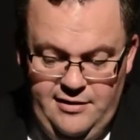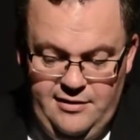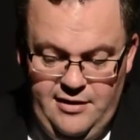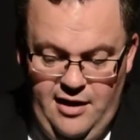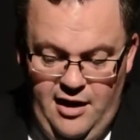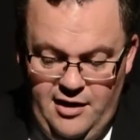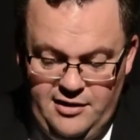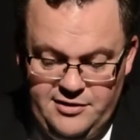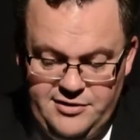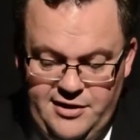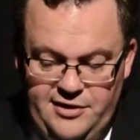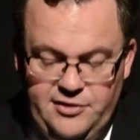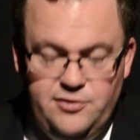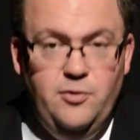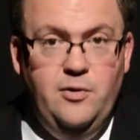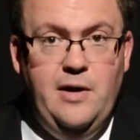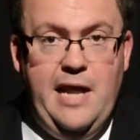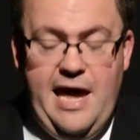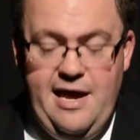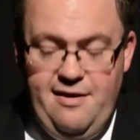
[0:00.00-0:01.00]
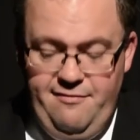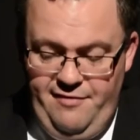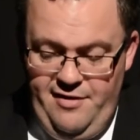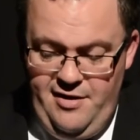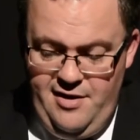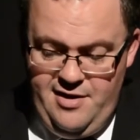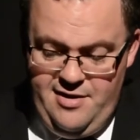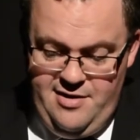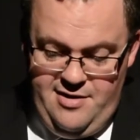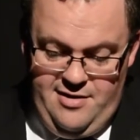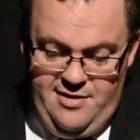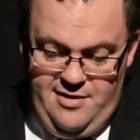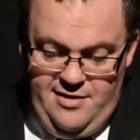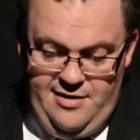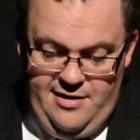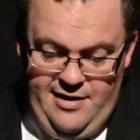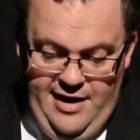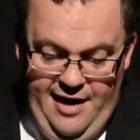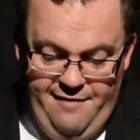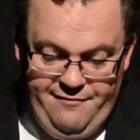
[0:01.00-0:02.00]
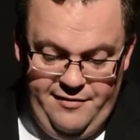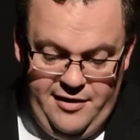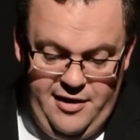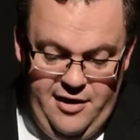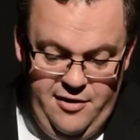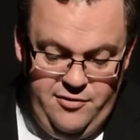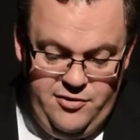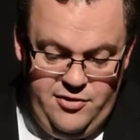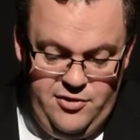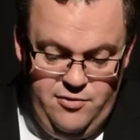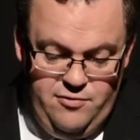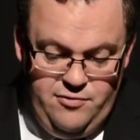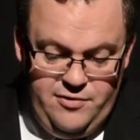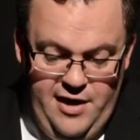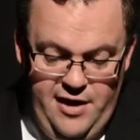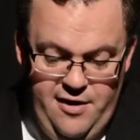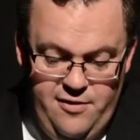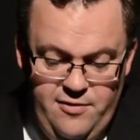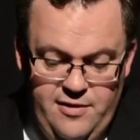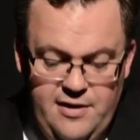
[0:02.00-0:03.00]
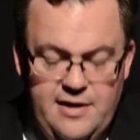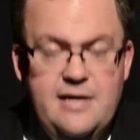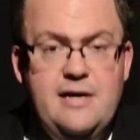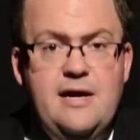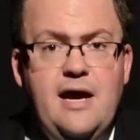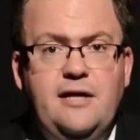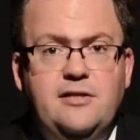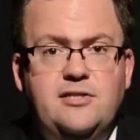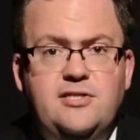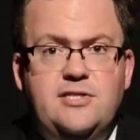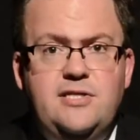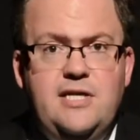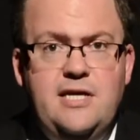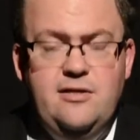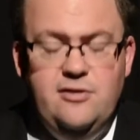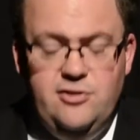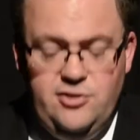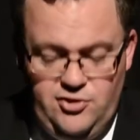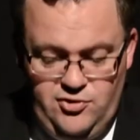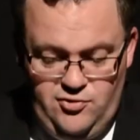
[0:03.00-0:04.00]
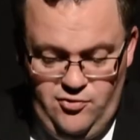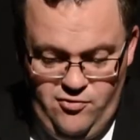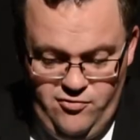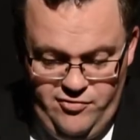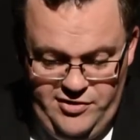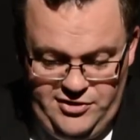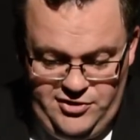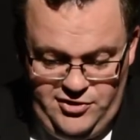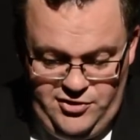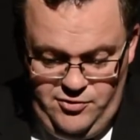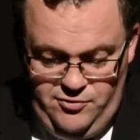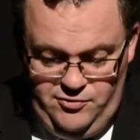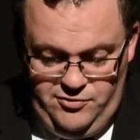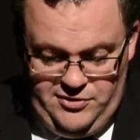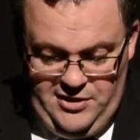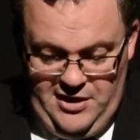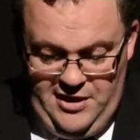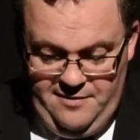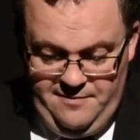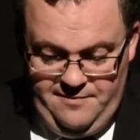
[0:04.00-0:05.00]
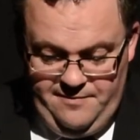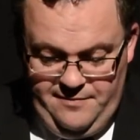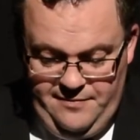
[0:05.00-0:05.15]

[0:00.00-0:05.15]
Ask It All Ava, Have a Go Hugo, and See the Story Susie.